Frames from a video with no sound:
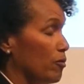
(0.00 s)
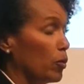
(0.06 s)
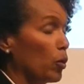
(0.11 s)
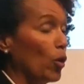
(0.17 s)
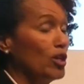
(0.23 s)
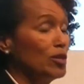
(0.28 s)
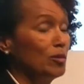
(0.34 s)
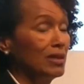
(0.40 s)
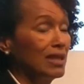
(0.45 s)

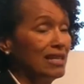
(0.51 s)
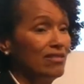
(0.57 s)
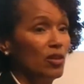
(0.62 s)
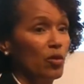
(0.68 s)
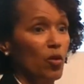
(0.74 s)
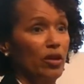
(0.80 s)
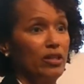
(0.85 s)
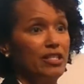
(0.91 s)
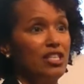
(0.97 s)
employees believe
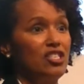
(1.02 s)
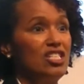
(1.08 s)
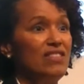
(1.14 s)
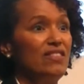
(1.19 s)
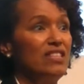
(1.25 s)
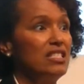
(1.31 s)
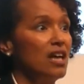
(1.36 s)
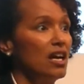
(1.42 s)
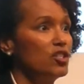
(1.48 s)
their organization
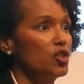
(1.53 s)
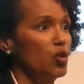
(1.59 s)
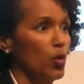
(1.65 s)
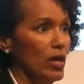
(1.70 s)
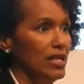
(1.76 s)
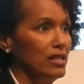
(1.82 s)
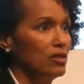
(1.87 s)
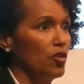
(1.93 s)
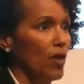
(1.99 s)
even does
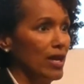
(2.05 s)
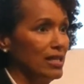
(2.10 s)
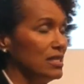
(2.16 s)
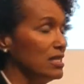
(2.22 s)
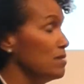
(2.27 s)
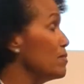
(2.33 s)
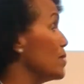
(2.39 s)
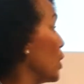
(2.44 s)
great team